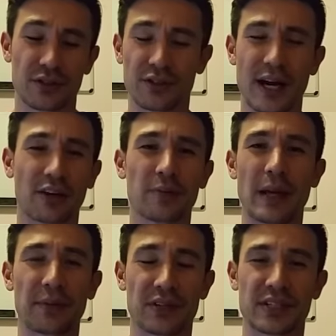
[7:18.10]
you're not going to
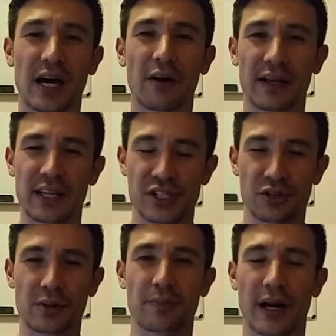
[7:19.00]
be able to tell unless
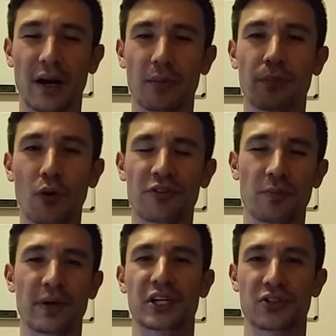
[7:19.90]
you compare both
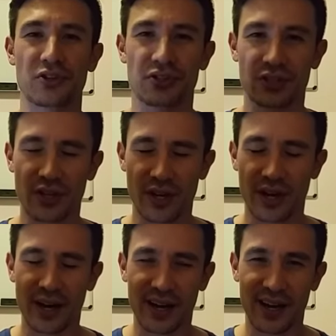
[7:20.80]
the pictures
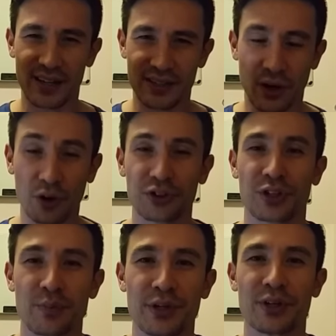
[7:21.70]
on your
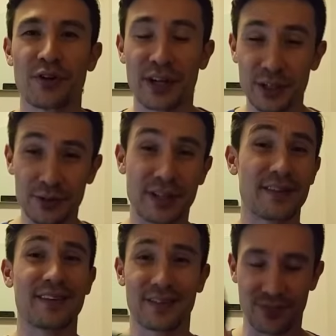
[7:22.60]
computer. Then
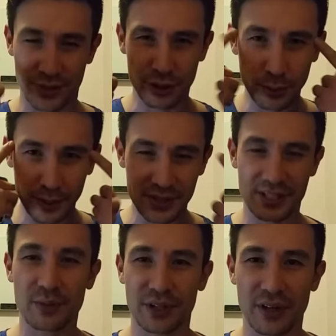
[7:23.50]
you'll be able to
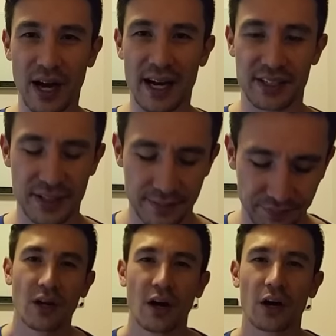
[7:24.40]
see with your eyes.
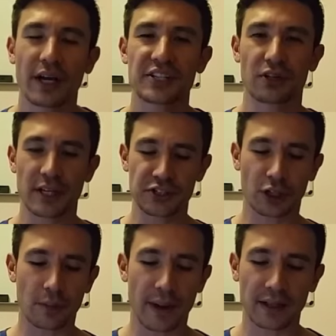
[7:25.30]
Okay, so let's
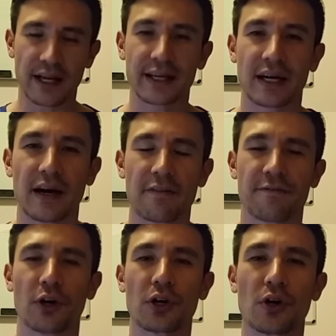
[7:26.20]
talk about like
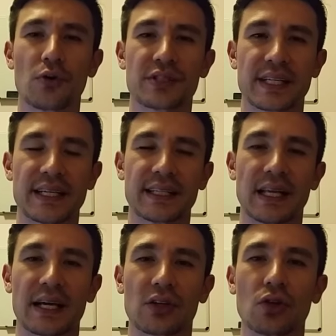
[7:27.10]
photos in
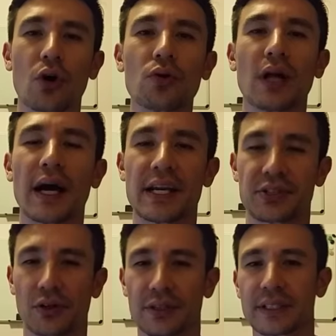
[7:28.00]
like low light
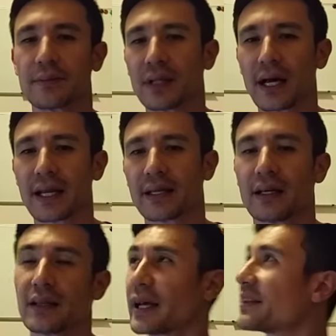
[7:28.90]
or dim light.
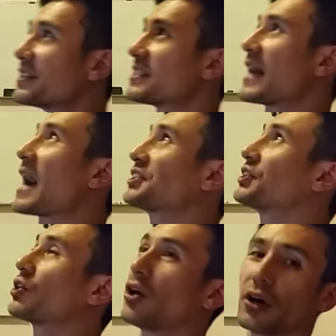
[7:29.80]
Like, this is
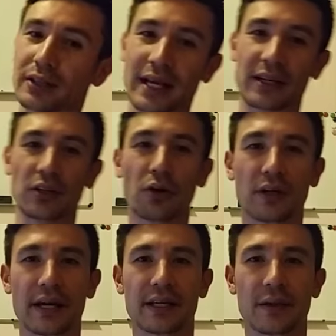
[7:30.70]
actually called like low
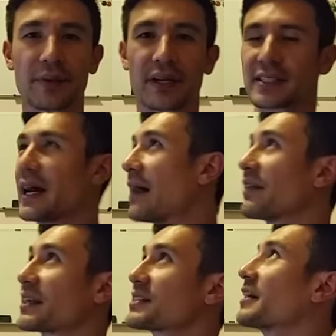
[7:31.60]
light here because I have
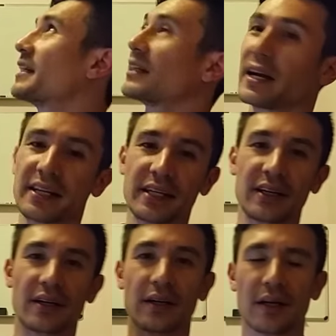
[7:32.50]
like sucky lighting
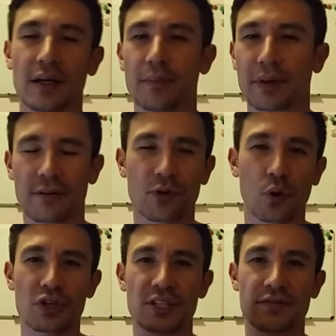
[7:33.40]
here. But of
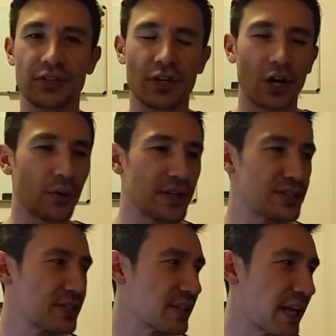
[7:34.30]
course, if you go
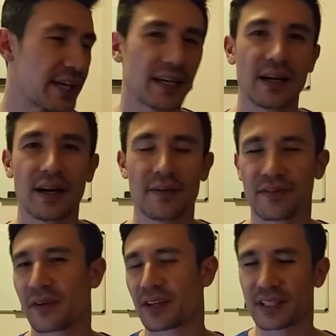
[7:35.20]
into like
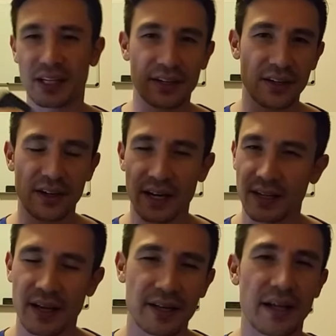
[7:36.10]
if you're having dinner at
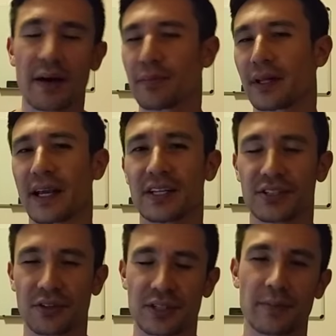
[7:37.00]
a
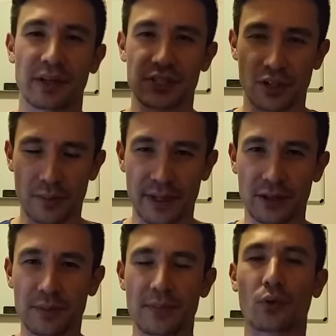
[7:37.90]
place, you know, typically it's going to be
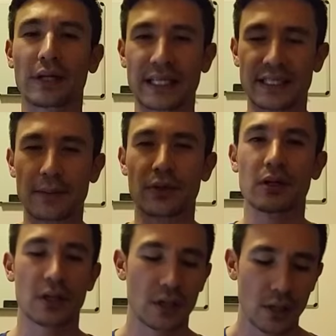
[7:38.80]
a little bit more like
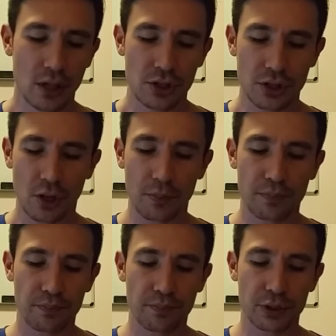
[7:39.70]
dimmer.
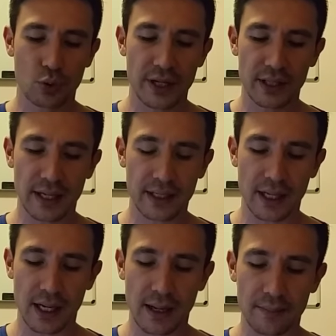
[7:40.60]
So between like
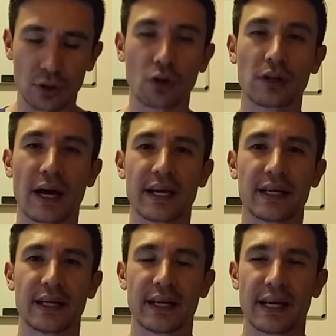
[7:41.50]
low
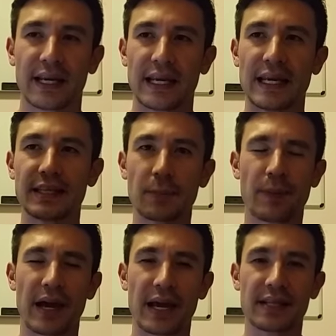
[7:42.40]
light, it
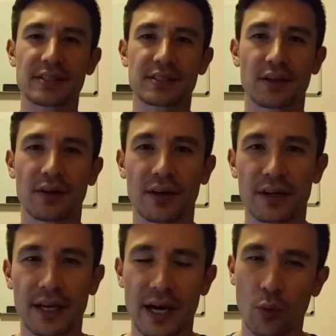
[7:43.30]
depends
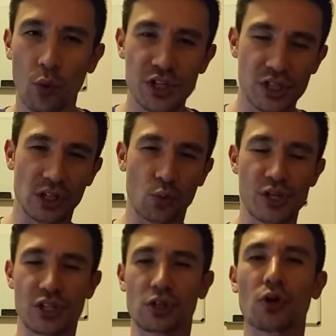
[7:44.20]
on
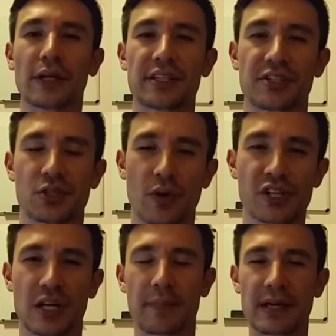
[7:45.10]
which low light
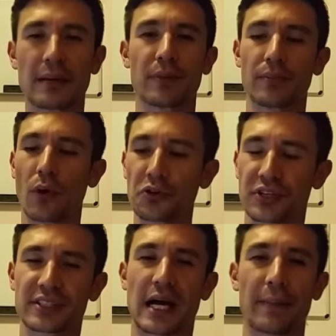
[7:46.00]
situation I'm in. But most
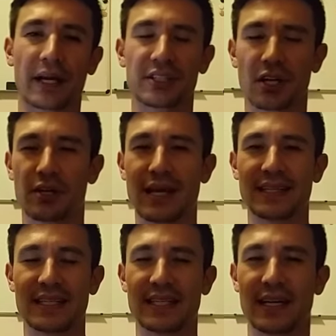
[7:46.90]
of the time, I can tell you
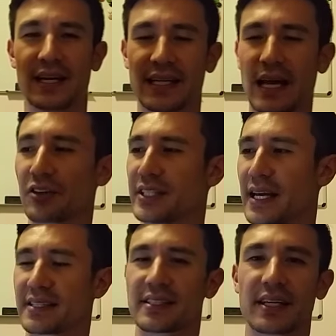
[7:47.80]
that the Galaxy
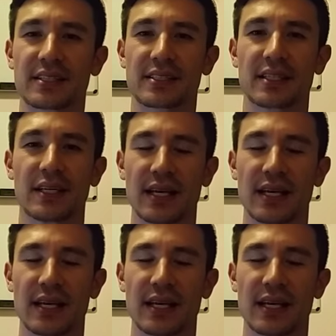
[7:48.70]
S6,